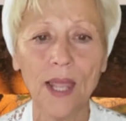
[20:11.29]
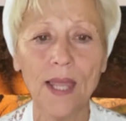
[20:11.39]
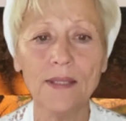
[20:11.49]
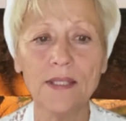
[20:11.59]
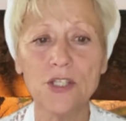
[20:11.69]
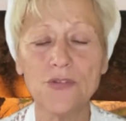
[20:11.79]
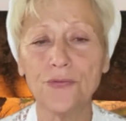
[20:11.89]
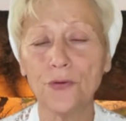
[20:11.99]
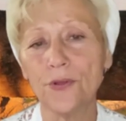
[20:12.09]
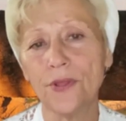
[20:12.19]
And this
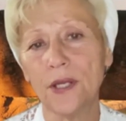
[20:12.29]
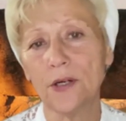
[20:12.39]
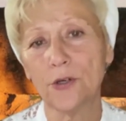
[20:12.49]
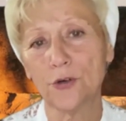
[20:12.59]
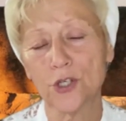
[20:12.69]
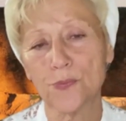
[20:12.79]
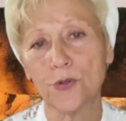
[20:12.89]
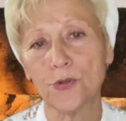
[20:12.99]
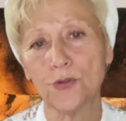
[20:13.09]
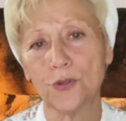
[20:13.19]
4th year
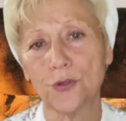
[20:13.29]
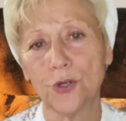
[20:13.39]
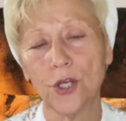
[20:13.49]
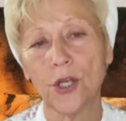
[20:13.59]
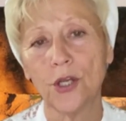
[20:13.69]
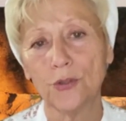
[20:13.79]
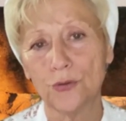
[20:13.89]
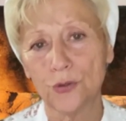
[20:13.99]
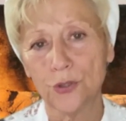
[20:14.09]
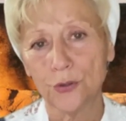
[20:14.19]
corresponds to
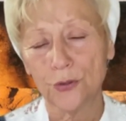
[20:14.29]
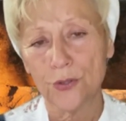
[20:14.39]
the